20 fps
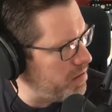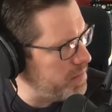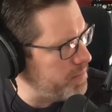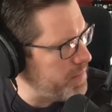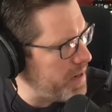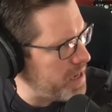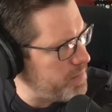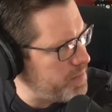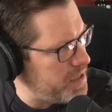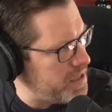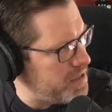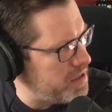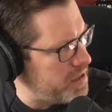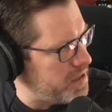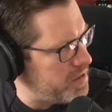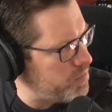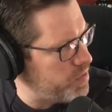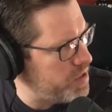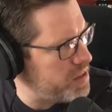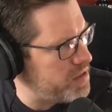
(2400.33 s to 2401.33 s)
or it might be
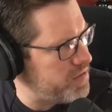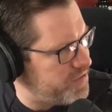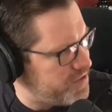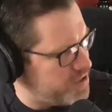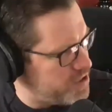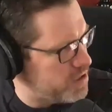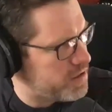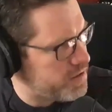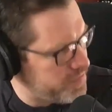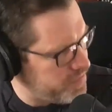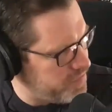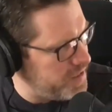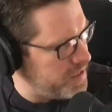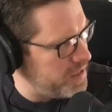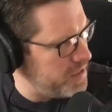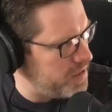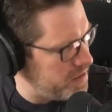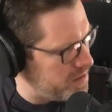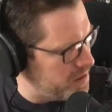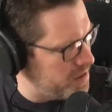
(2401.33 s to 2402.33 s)
that with the
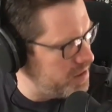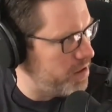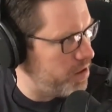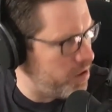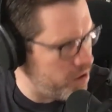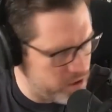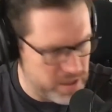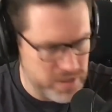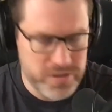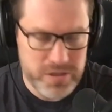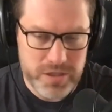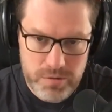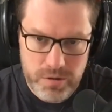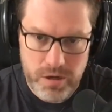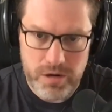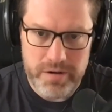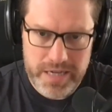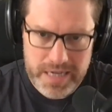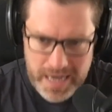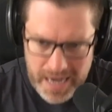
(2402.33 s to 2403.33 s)
photography audience that
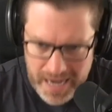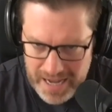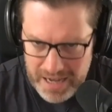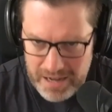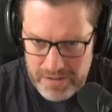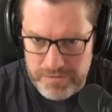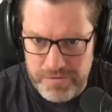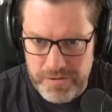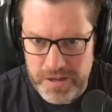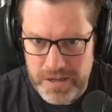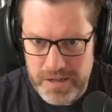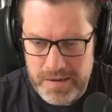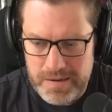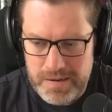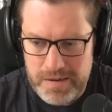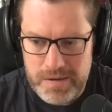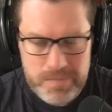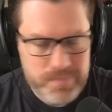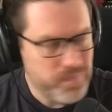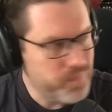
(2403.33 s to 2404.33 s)
you already have,
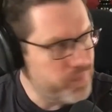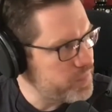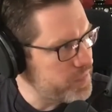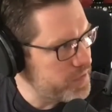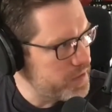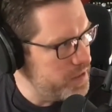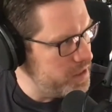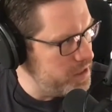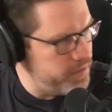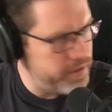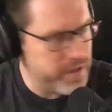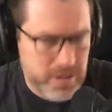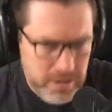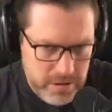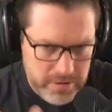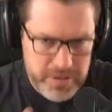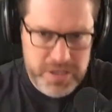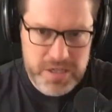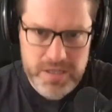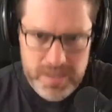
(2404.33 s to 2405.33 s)
you're
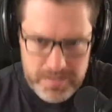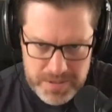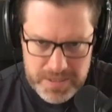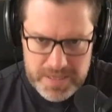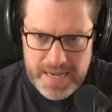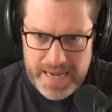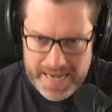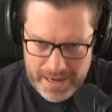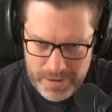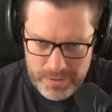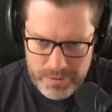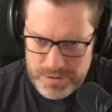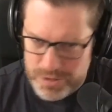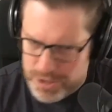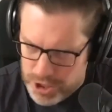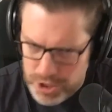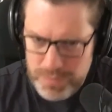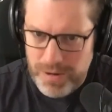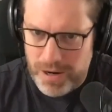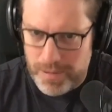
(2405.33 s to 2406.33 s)
encouraging them to get out
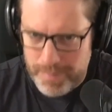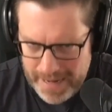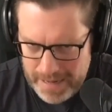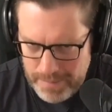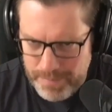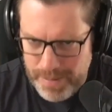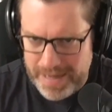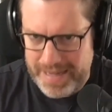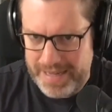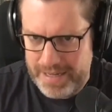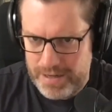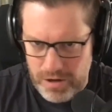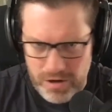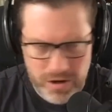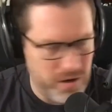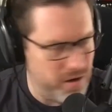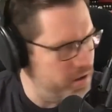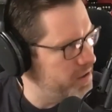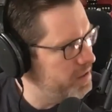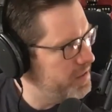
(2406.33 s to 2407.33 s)
and do more
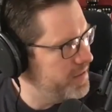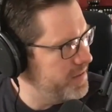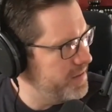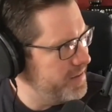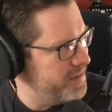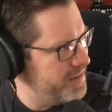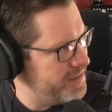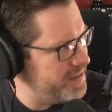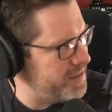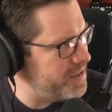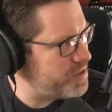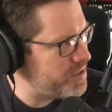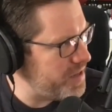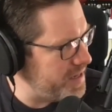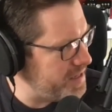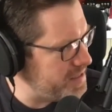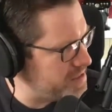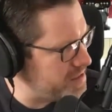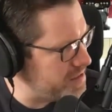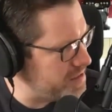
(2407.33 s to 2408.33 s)
backpacking, or you're
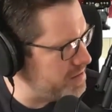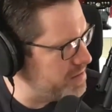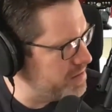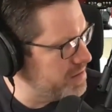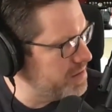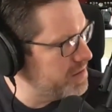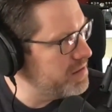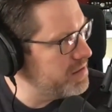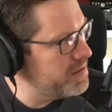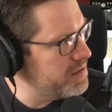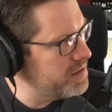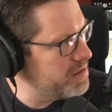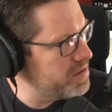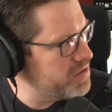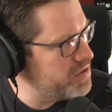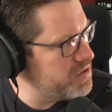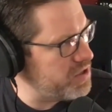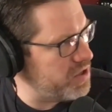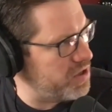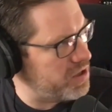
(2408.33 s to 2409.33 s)
trying to
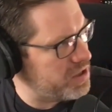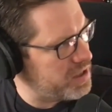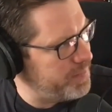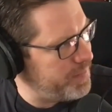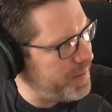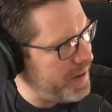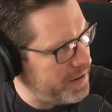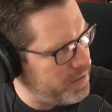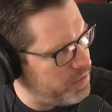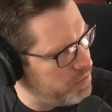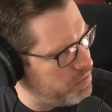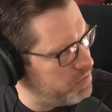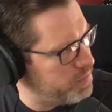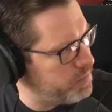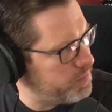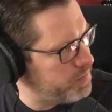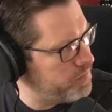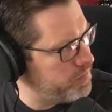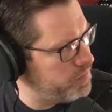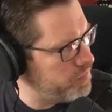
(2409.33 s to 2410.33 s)
talk
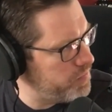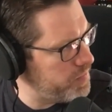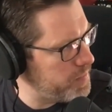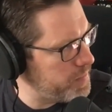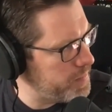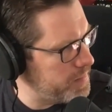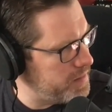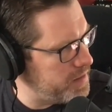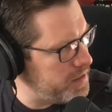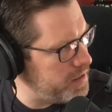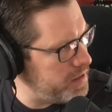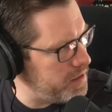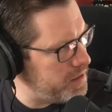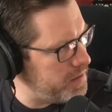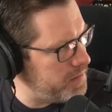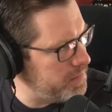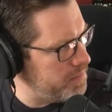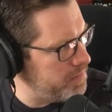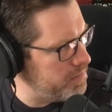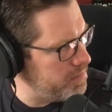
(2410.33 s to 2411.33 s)
about
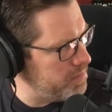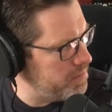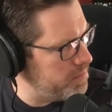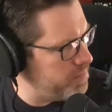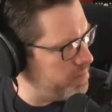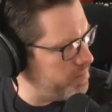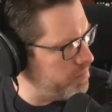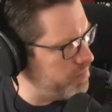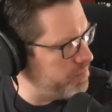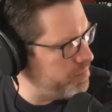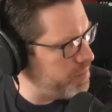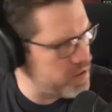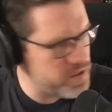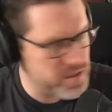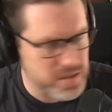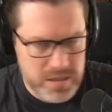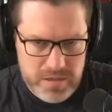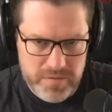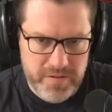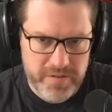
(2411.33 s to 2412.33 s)
the
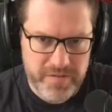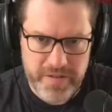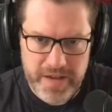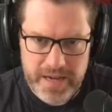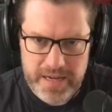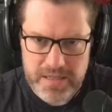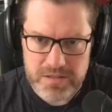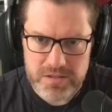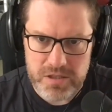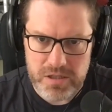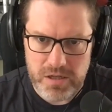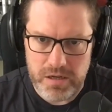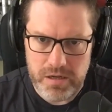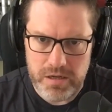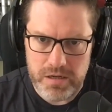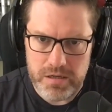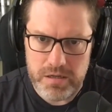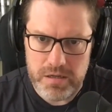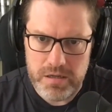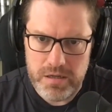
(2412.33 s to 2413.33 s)
positive effects
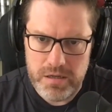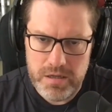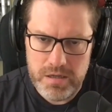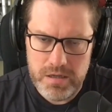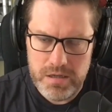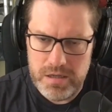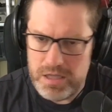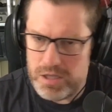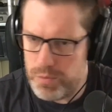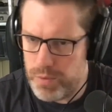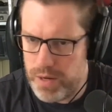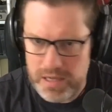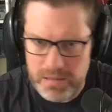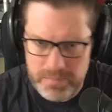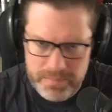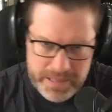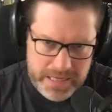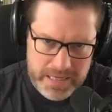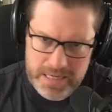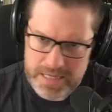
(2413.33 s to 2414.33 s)
on your
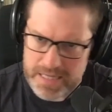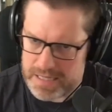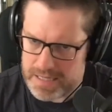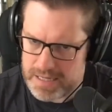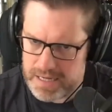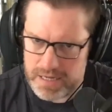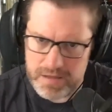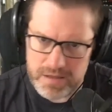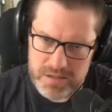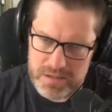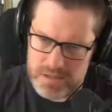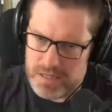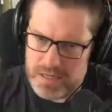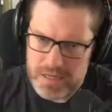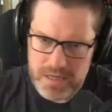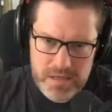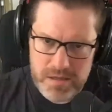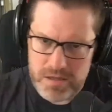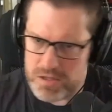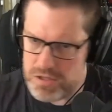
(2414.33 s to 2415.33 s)
well-being and that kind
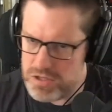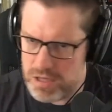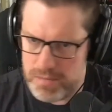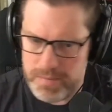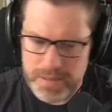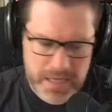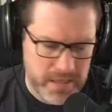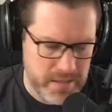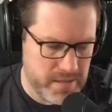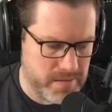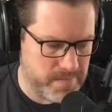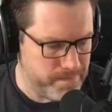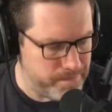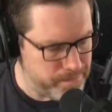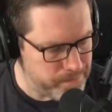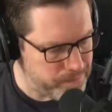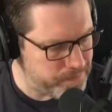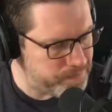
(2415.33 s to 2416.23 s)
of. There's so many